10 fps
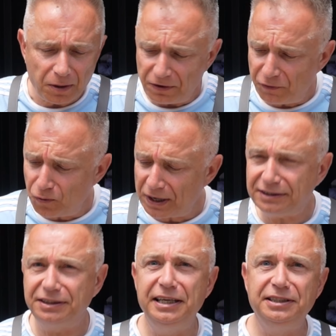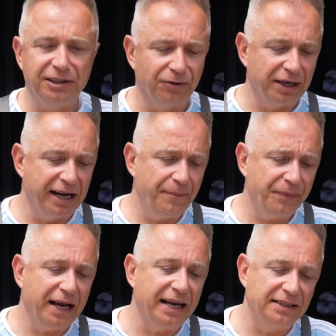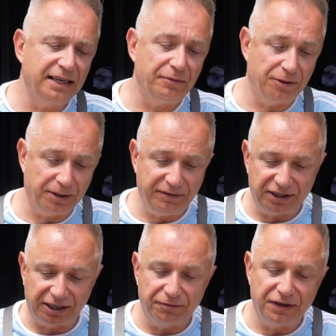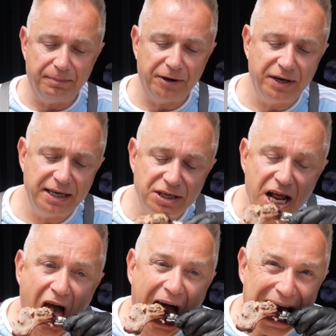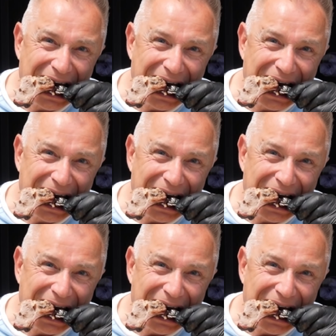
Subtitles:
with all that seasoning on there, that is lovely. I'm even going to go for that bit on the edge there. That.